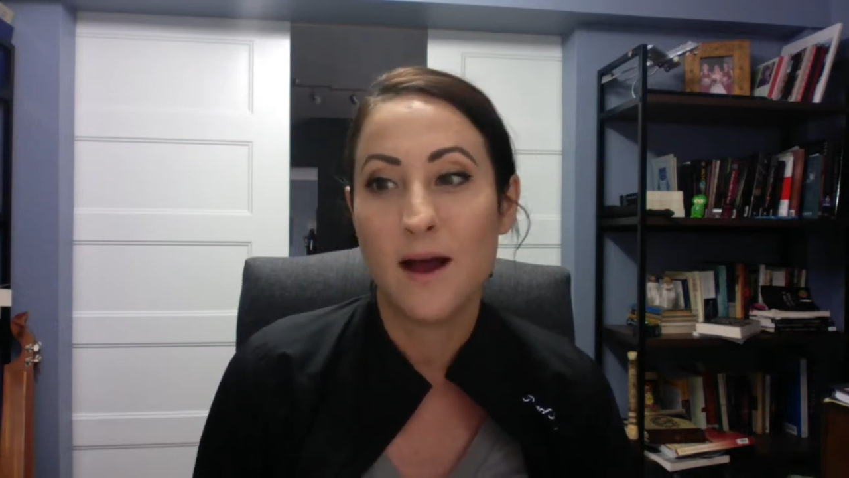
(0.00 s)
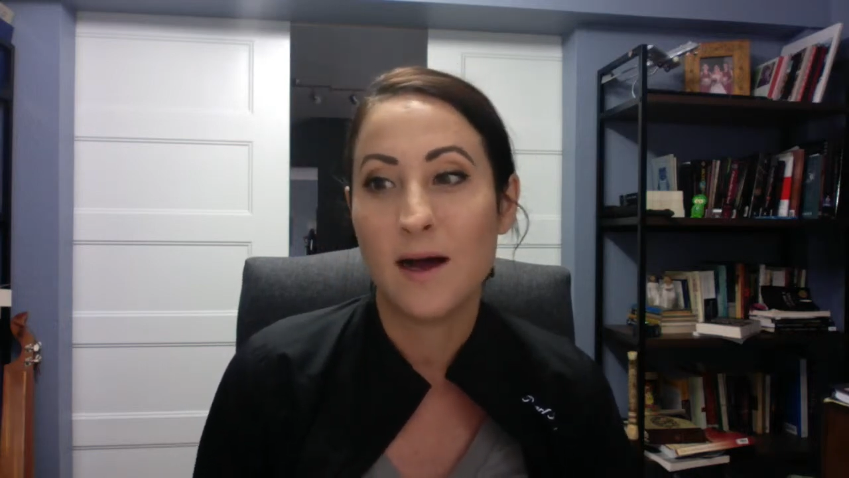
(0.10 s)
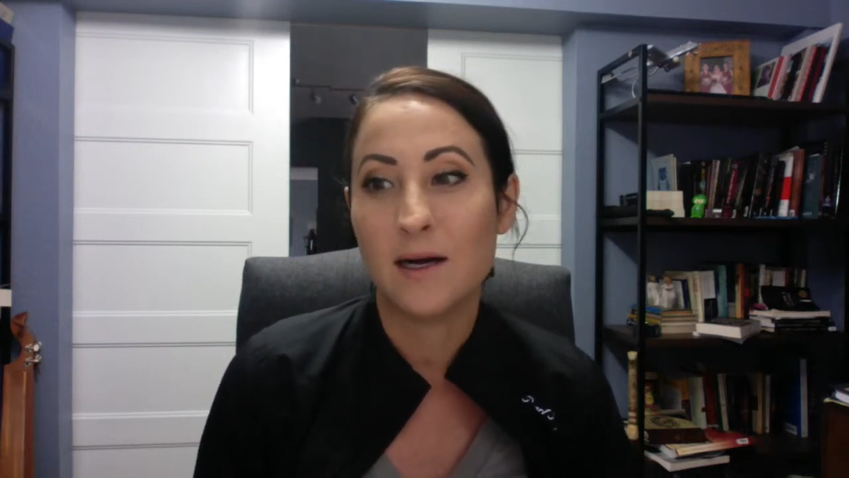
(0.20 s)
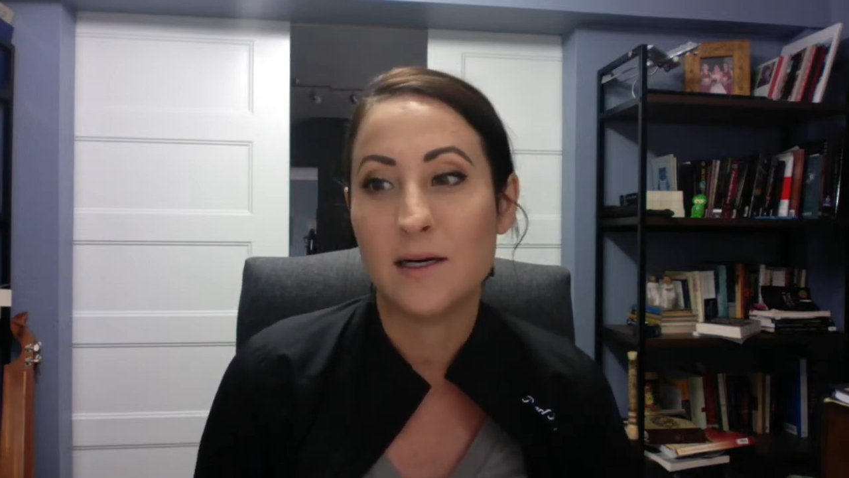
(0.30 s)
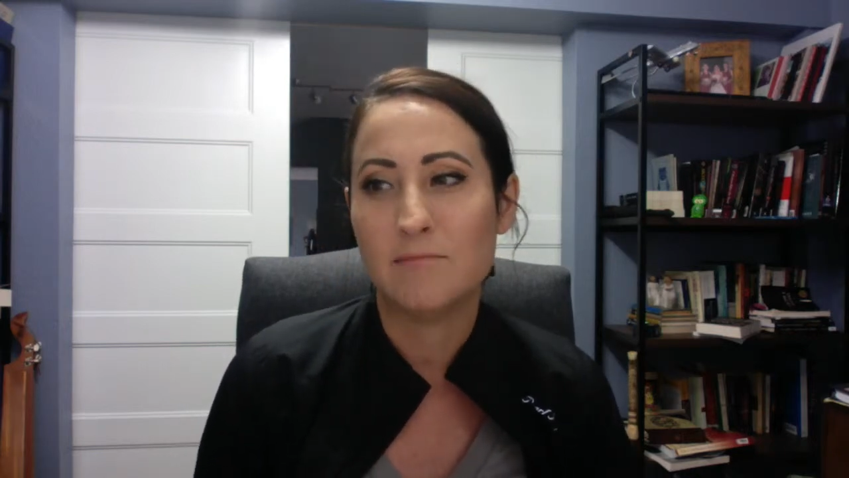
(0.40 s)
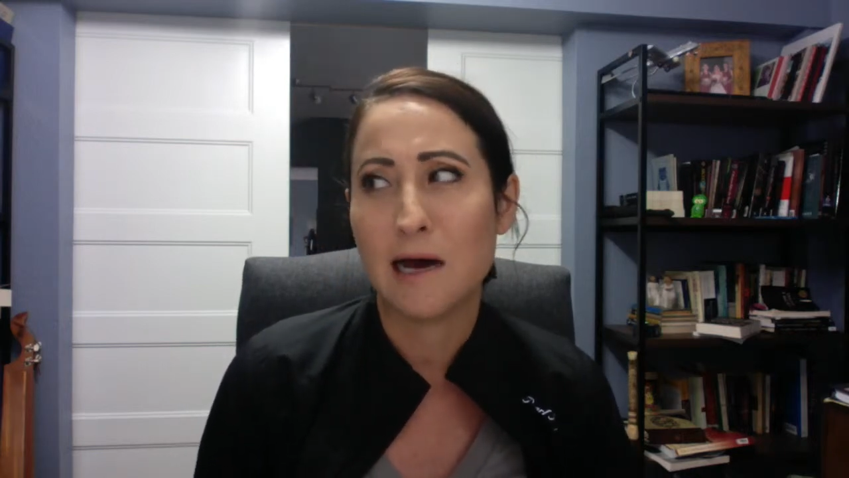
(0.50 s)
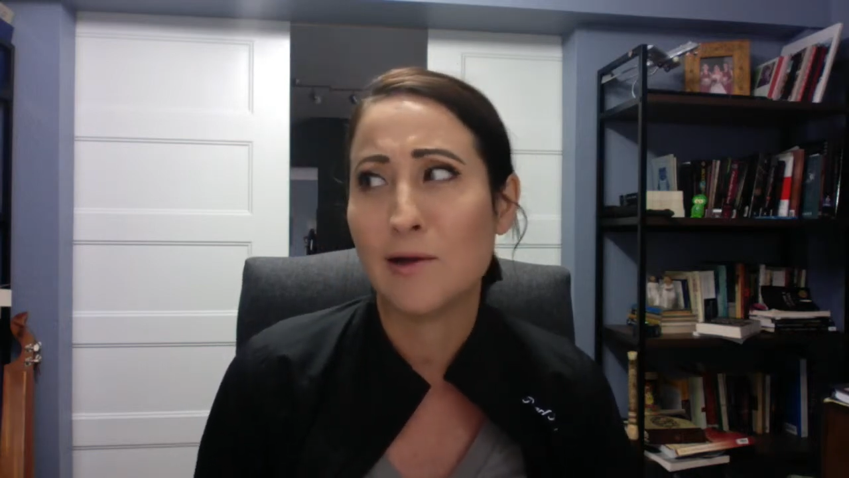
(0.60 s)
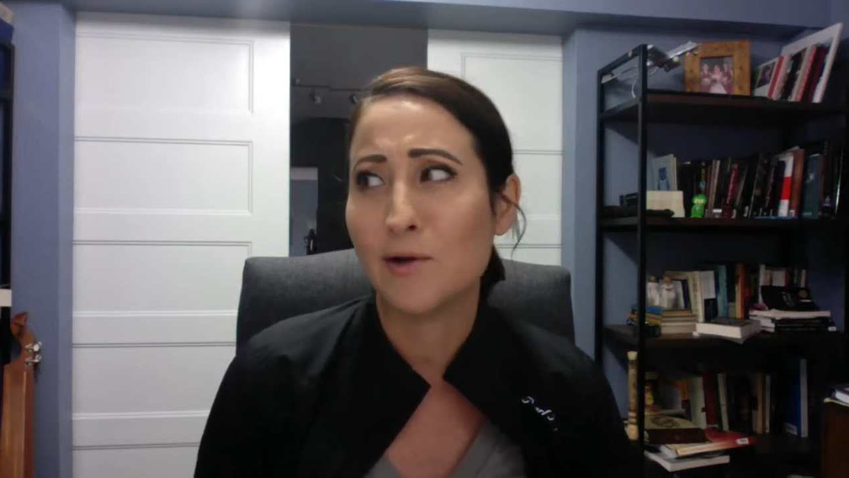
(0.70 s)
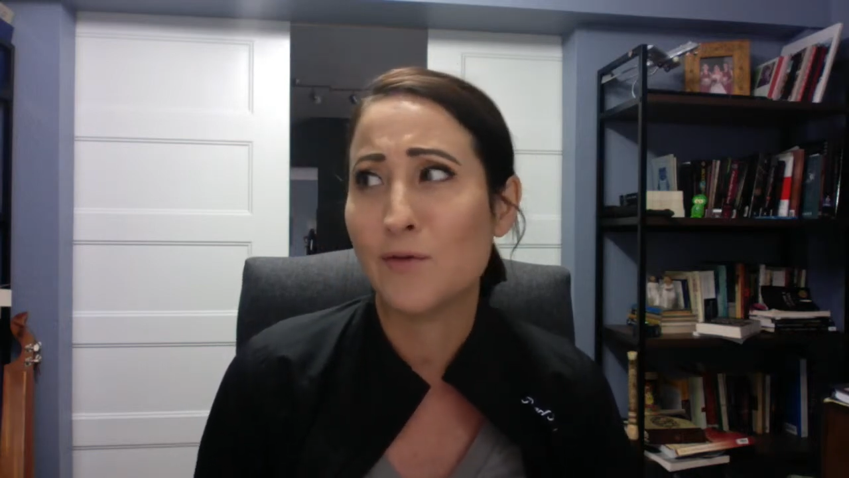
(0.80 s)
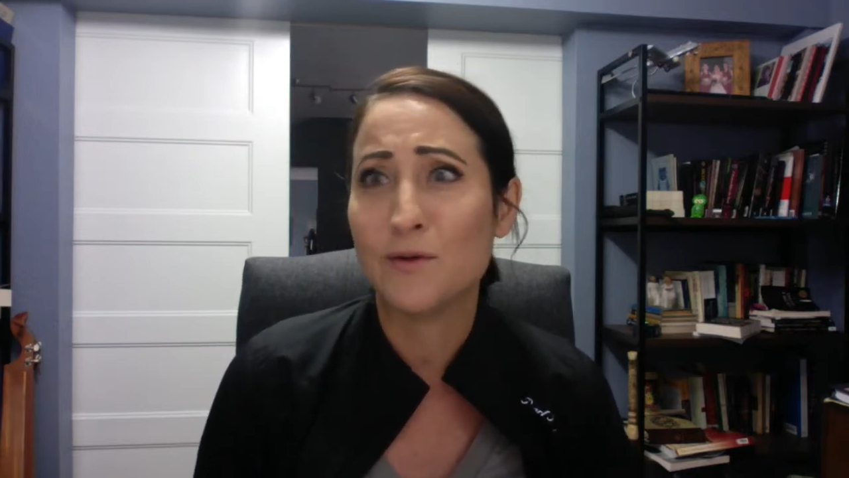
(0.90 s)
I
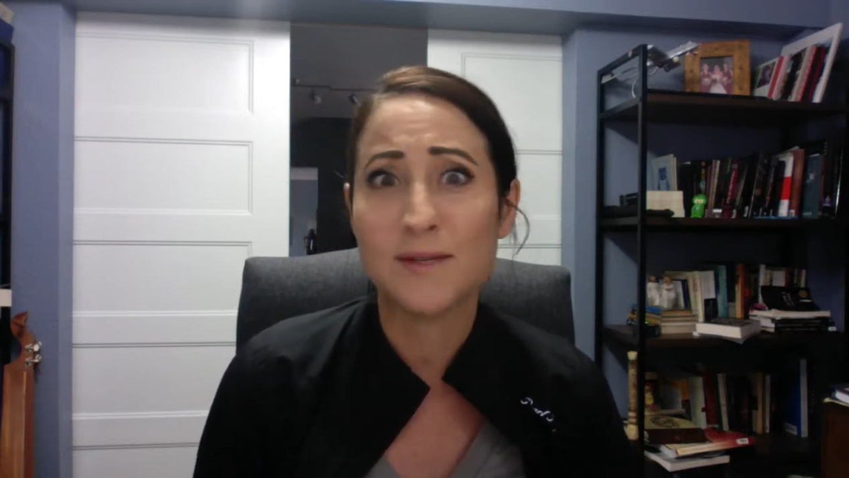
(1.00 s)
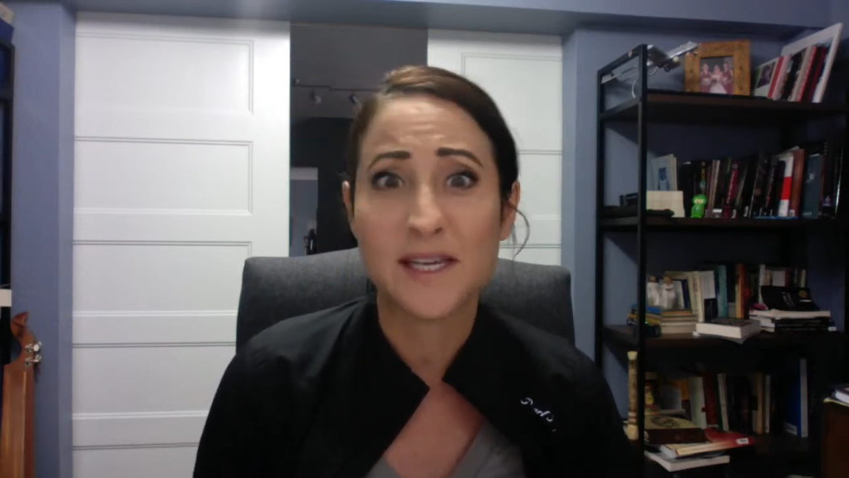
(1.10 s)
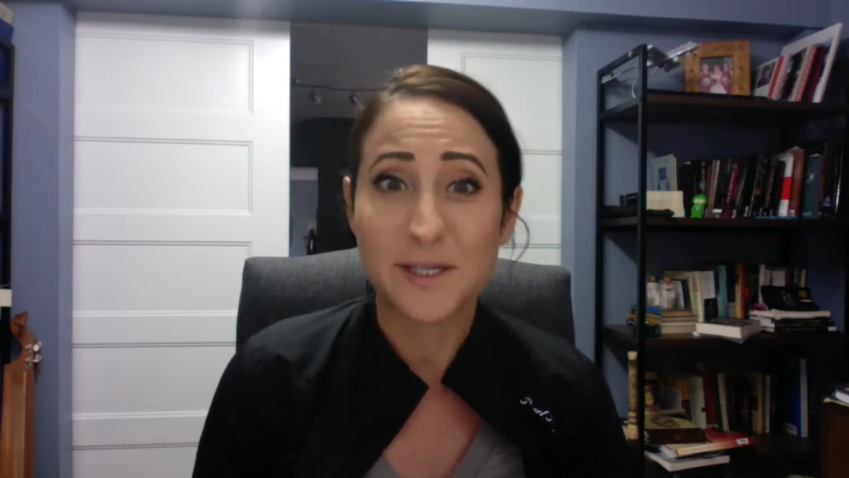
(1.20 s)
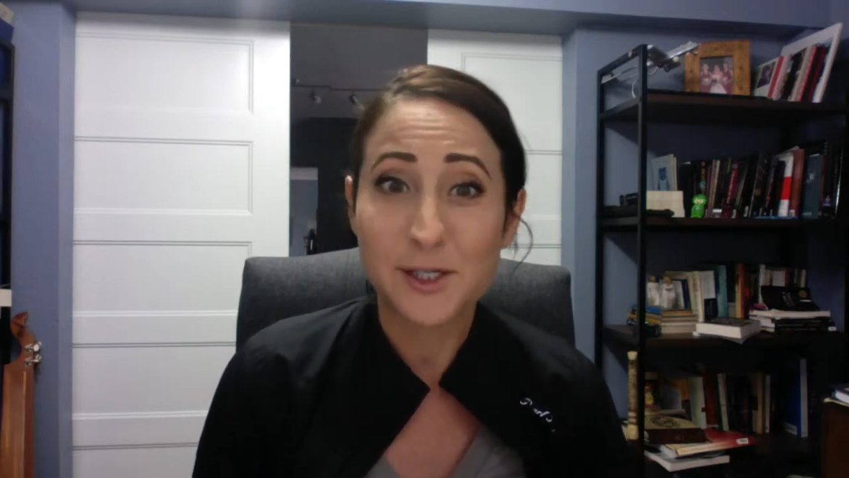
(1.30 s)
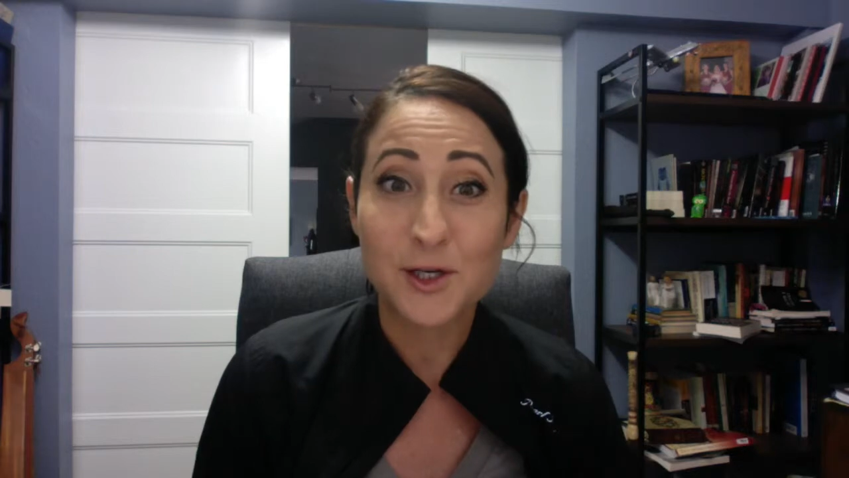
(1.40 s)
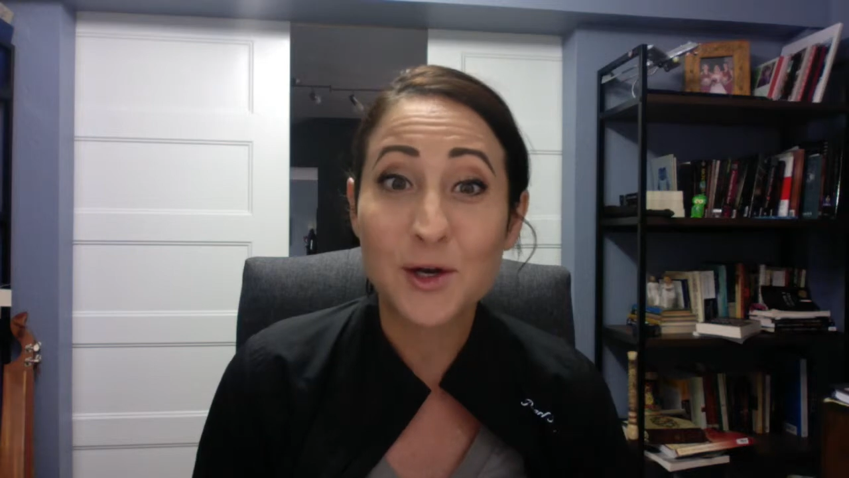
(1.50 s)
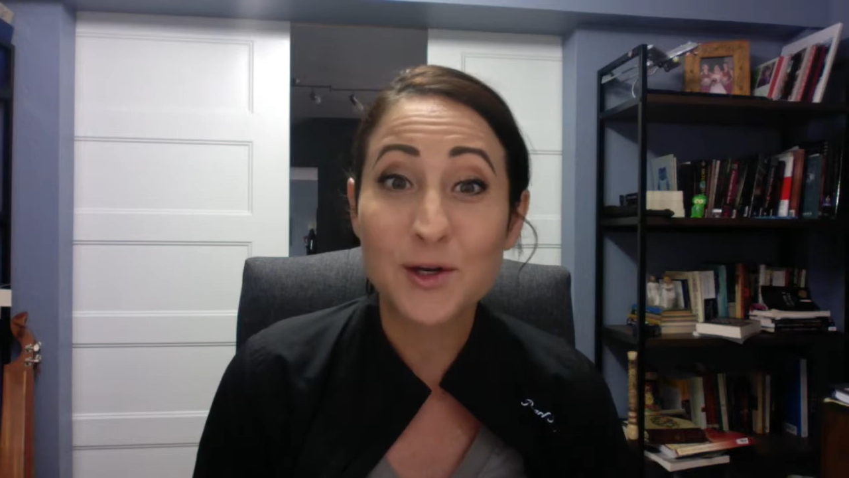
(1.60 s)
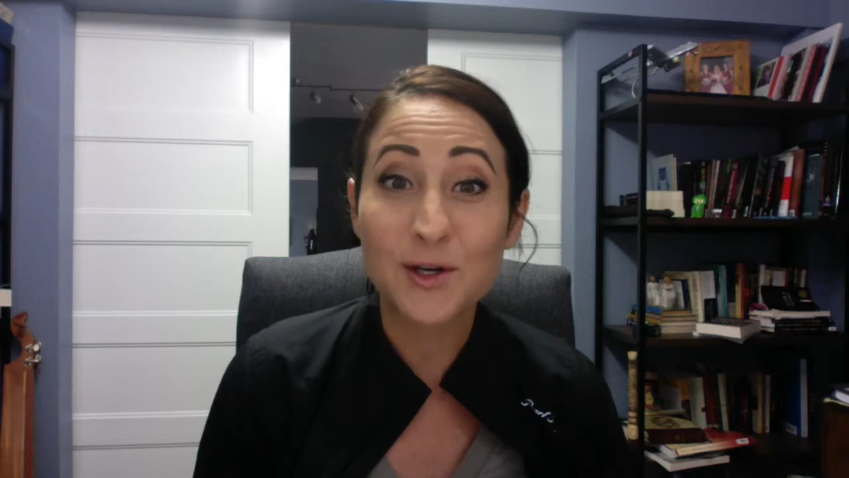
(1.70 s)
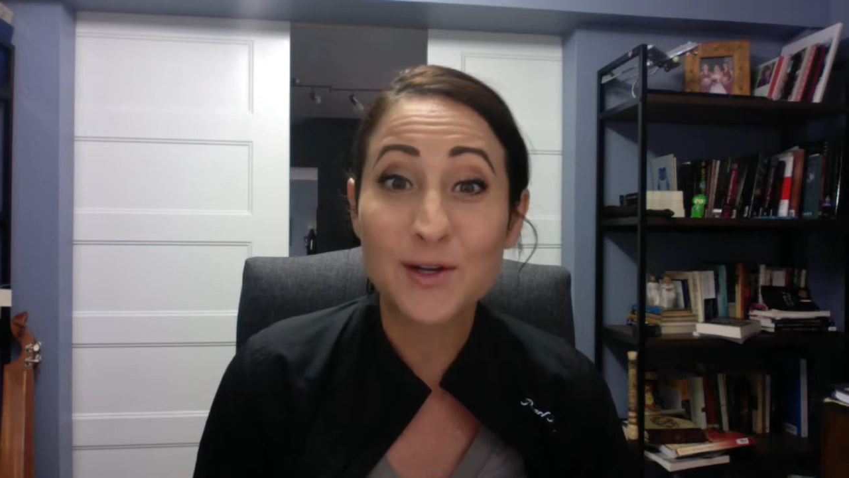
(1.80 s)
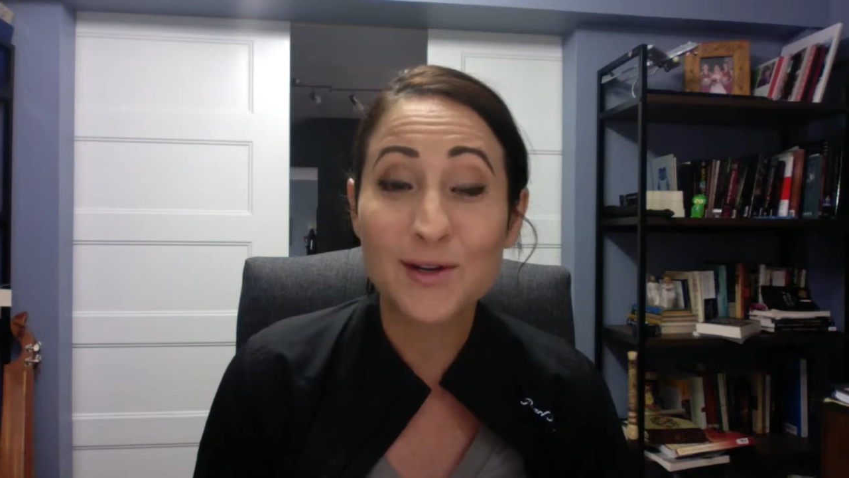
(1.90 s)
don't know if you would say
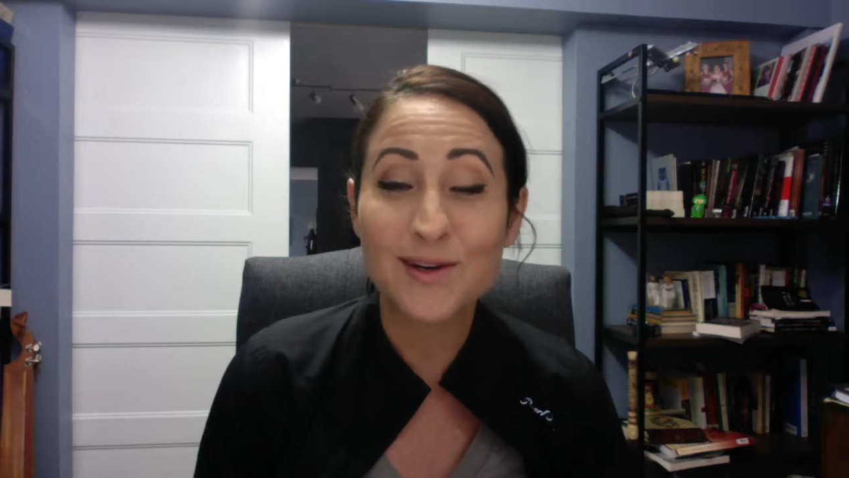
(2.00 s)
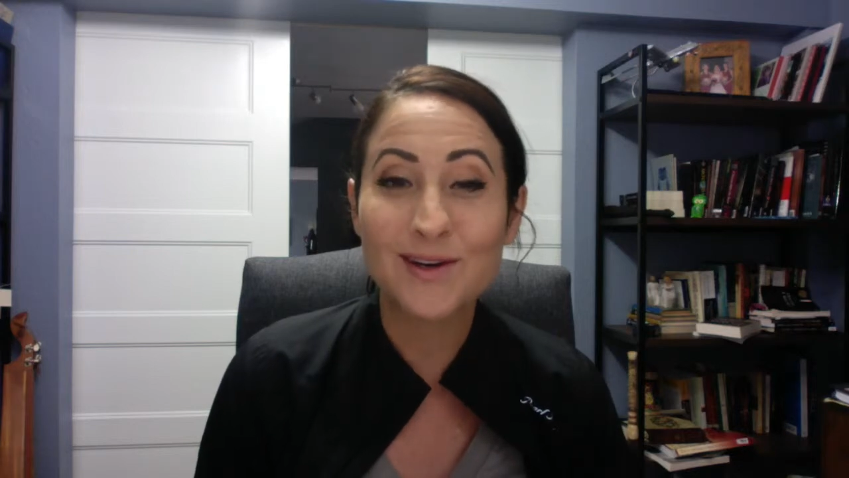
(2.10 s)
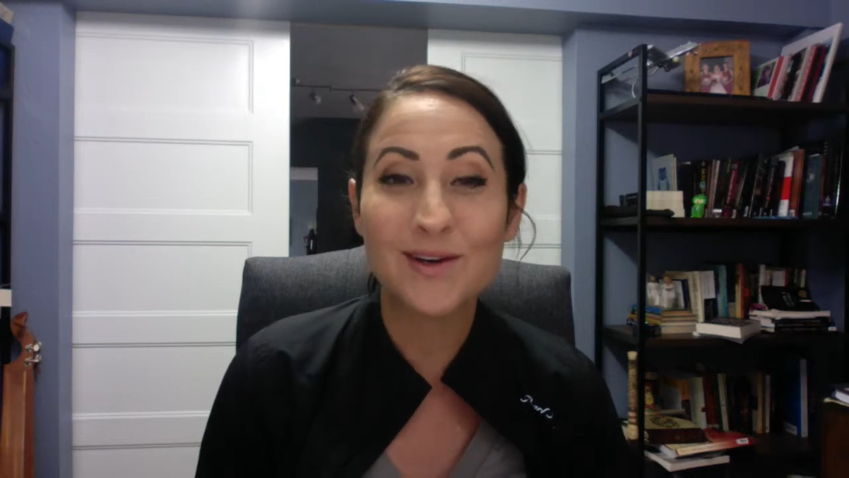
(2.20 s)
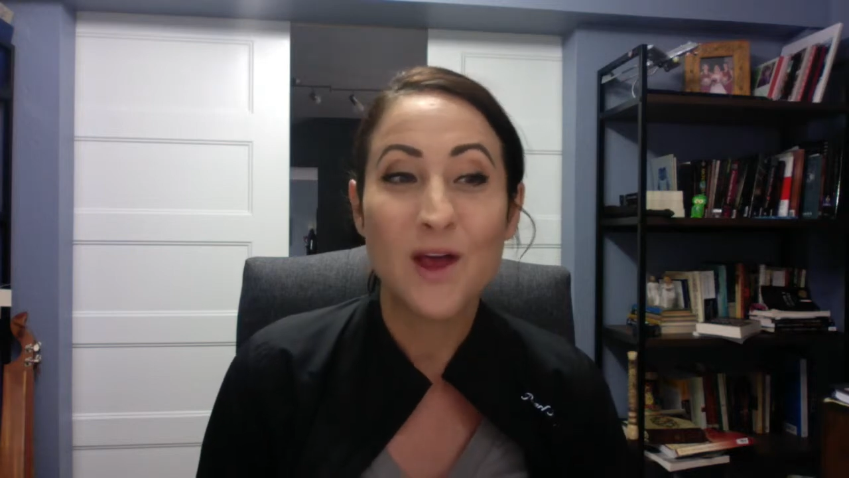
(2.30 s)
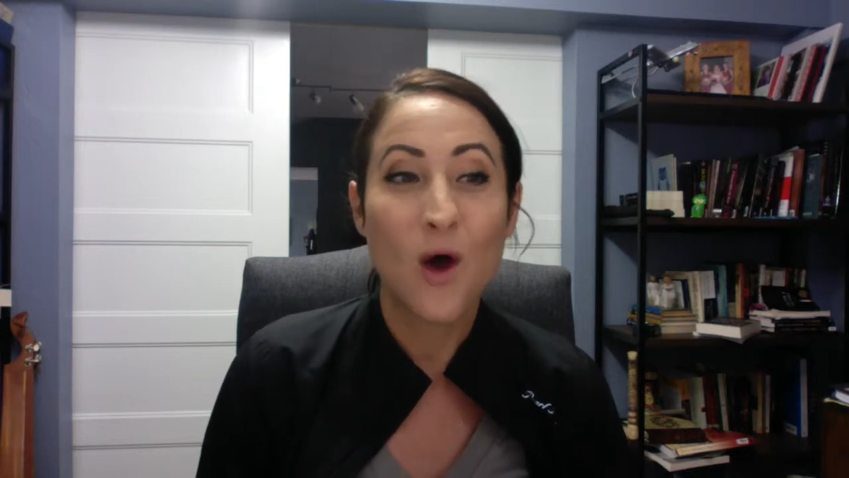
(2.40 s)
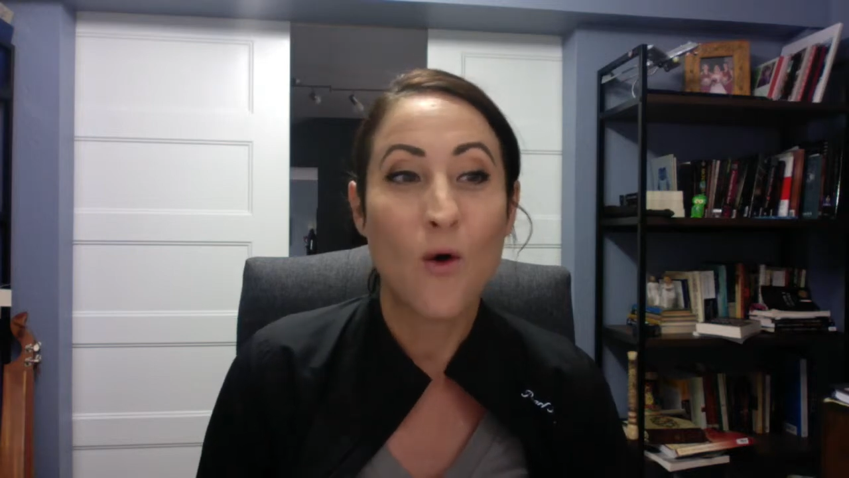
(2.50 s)
circular